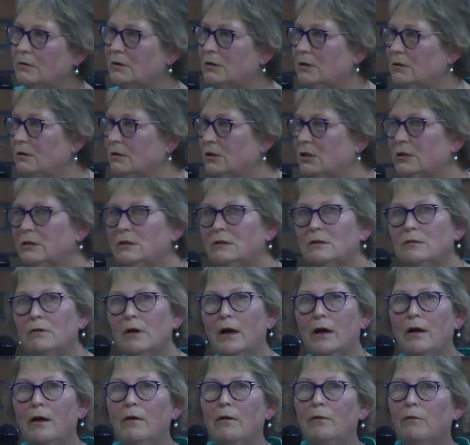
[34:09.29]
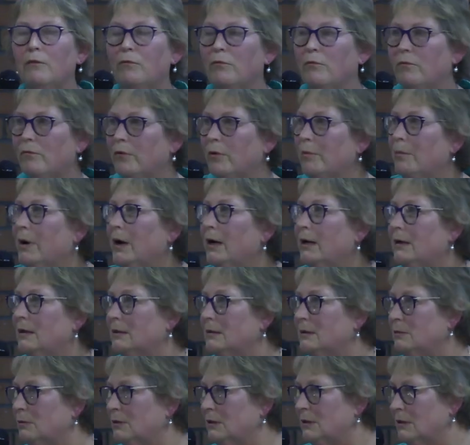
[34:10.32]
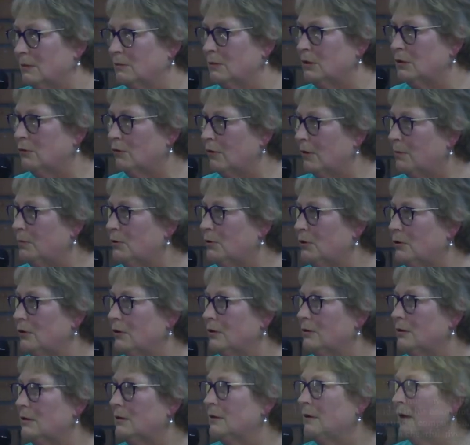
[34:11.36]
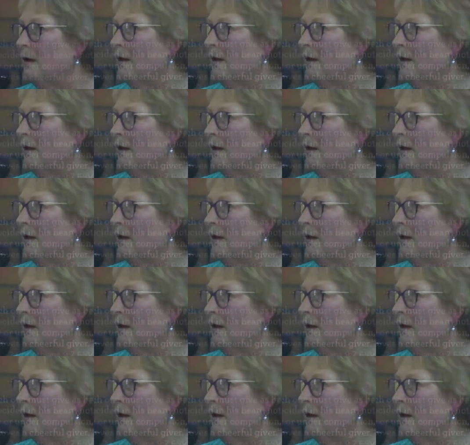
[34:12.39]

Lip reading: just remind us with some scriptures